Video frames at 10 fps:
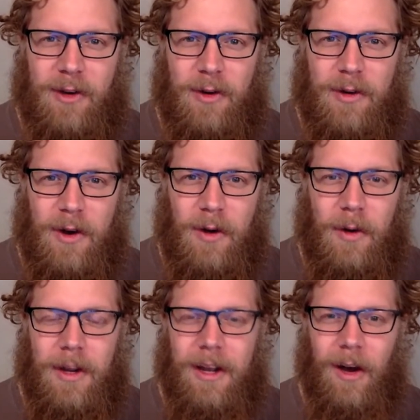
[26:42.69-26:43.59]
Oh
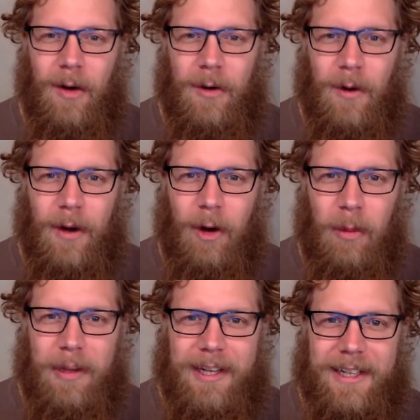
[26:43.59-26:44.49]
no, I
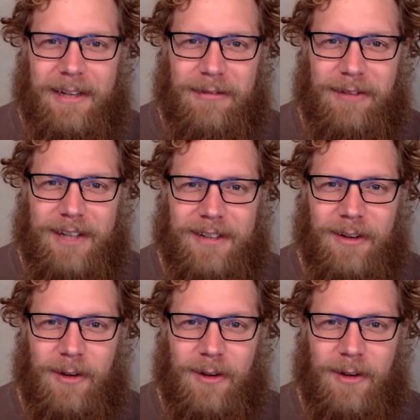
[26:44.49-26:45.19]
hope I didn't get infected.